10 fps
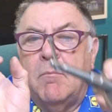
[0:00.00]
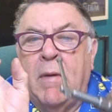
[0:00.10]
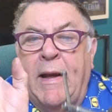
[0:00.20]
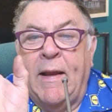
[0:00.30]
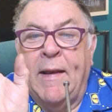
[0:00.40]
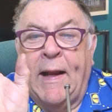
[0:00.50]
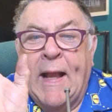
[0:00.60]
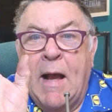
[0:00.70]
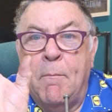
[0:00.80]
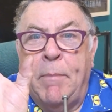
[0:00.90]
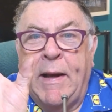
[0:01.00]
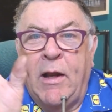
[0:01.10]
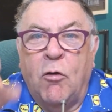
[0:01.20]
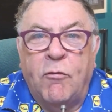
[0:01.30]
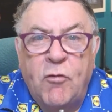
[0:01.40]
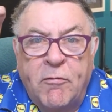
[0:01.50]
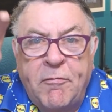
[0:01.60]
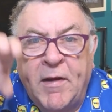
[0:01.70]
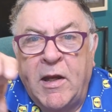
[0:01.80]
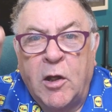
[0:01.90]
making the gap big enough to
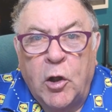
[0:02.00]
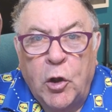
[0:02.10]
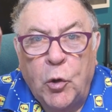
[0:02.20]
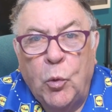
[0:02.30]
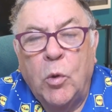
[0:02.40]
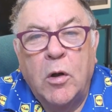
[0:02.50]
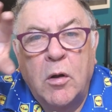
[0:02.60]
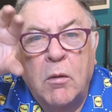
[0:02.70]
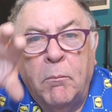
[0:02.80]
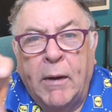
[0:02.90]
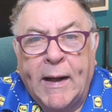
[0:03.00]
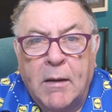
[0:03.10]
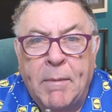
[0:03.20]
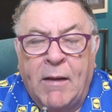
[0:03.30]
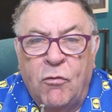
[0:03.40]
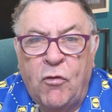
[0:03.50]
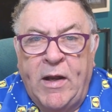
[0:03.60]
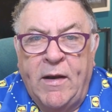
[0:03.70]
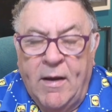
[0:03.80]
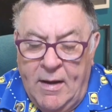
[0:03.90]
fit your new brake pads
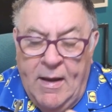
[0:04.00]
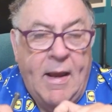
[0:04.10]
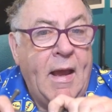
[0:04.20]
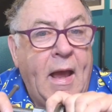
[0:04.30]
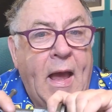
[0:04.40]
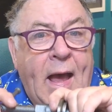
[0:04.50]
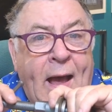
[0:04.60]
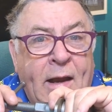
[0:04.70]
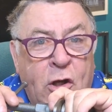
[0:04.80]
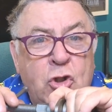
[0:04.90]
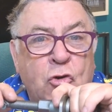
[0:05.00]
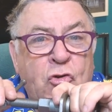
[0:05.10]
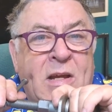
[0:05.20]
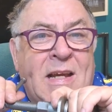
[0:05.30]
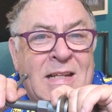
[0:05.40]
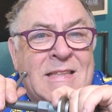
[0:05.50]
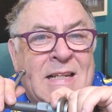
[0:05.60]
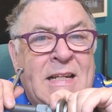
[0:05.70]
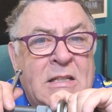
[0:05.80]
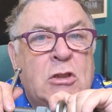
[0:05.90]
in. And as you'll see, it
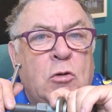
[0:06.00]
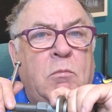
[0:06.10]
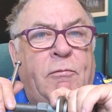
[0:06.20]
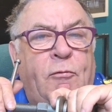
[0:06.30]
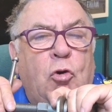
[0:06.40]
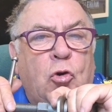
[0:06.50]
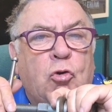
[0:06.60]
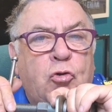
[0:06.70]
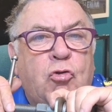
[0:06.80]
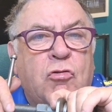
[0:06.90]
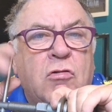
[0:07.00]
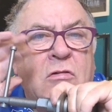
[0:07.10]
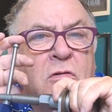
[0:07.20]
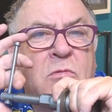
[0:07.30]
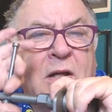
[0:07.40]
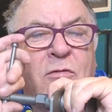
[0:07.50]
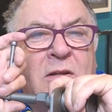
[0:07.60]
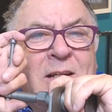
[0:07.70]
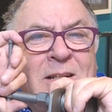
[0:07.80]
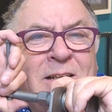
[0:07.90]
takes some force. Sometimes
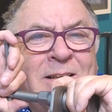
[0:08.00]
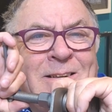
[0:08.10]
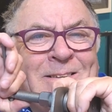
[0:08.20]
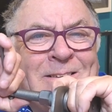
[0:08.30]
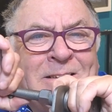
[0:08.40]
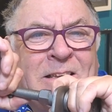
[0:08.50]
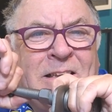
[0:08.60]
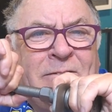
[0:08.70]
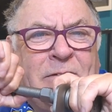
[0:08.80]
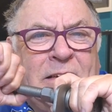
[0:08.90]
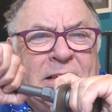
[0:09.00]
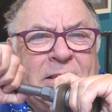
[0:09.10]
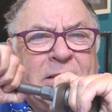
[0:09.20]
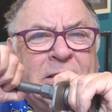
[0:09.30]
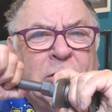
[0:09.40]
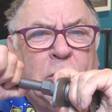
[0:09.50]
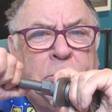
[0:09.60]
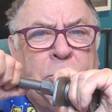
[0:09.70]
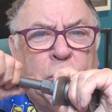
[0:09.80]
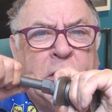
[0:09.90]
you really got to sort
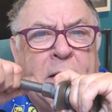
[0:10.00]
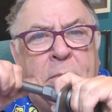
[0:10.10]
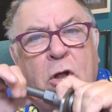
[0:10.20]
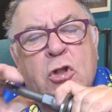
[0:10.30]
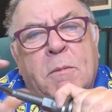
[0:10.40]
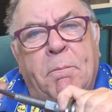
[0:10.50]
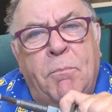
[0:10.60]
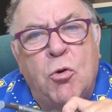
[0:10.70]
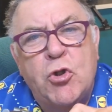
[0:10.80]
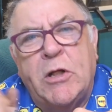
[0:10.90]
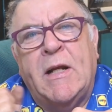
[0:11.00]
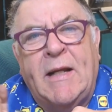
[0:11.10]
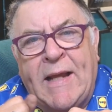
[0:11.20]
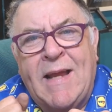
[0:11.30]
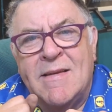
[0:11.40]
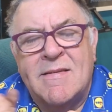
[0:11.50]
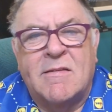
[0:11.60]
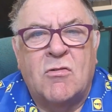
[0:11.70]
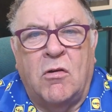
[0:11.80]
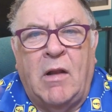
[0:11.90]
of push it in, because you're pushing
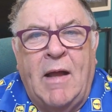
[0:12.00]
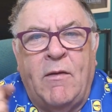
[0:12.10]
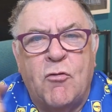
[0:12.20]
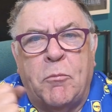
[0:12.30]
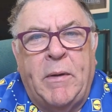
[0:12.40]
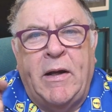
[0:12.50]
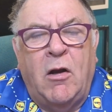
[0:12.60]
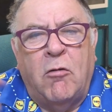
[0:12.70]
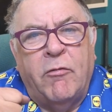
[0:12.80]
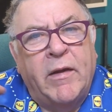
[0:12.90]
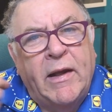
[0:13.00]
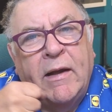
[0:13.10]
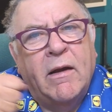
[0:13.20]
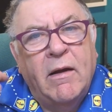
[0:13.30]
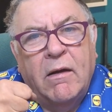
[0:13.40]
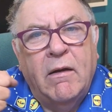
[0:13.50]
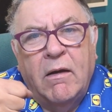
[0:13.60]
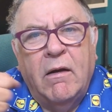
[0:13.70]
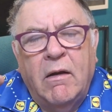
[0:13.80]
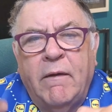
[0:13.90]
against sort of like the spring of the
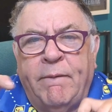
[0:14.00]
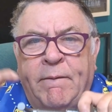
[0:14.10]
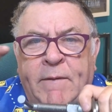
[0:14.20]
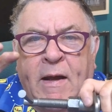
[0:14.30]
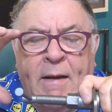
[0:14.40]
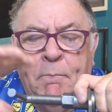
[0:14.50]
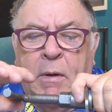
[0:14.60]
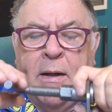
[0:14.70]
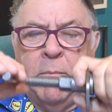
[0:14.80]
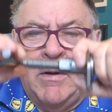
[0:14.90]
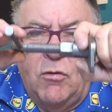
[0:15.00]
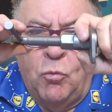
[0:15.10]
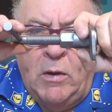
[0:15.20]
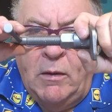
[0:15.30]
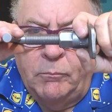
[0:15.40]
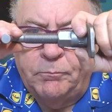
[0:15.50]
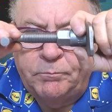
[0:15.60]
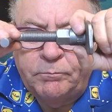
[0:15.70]
handbrake bit as well.